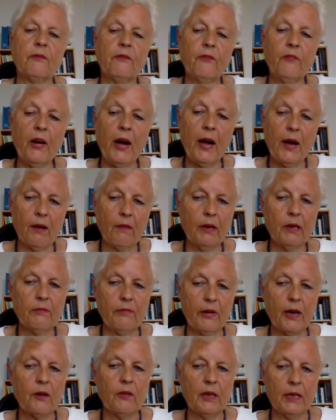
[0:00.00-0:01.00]
Very,
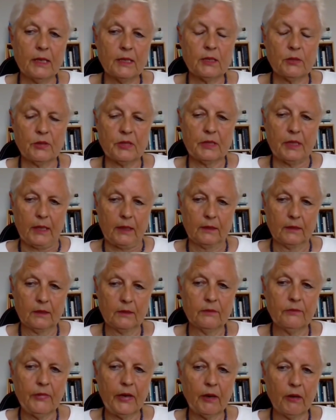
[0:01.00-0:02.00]
very interesting.
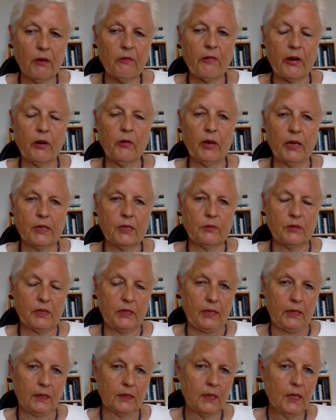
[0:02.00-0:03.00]
Very, very
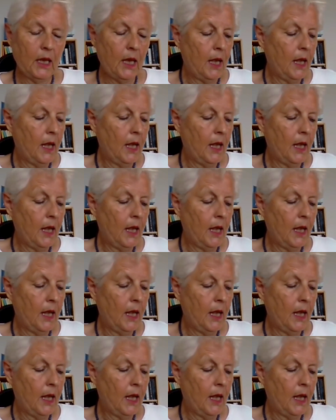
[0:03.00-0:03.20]
interesting.